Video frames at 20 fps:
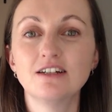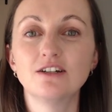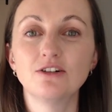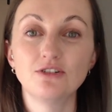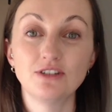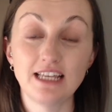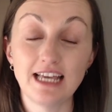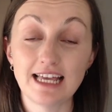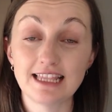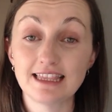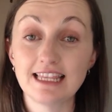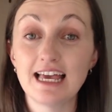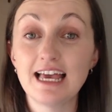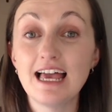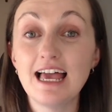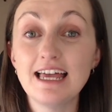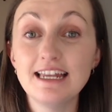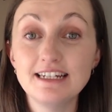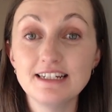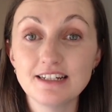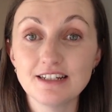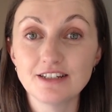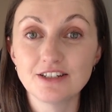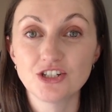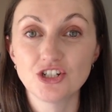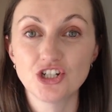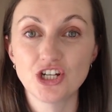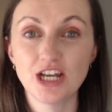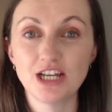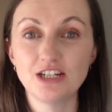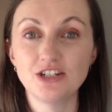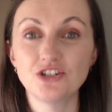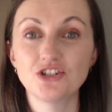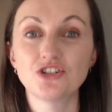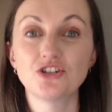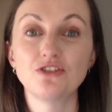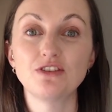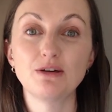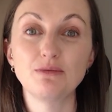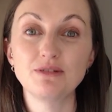or they had their endings changed,
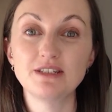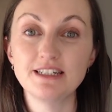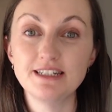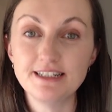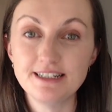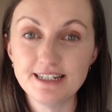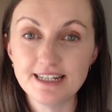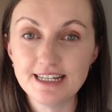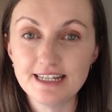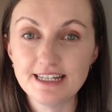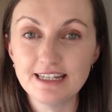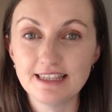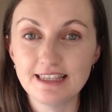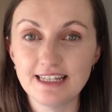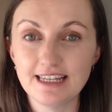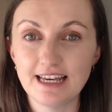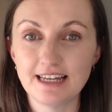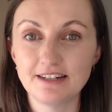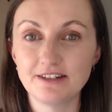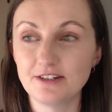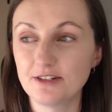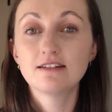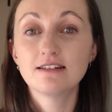so there was a D at the end.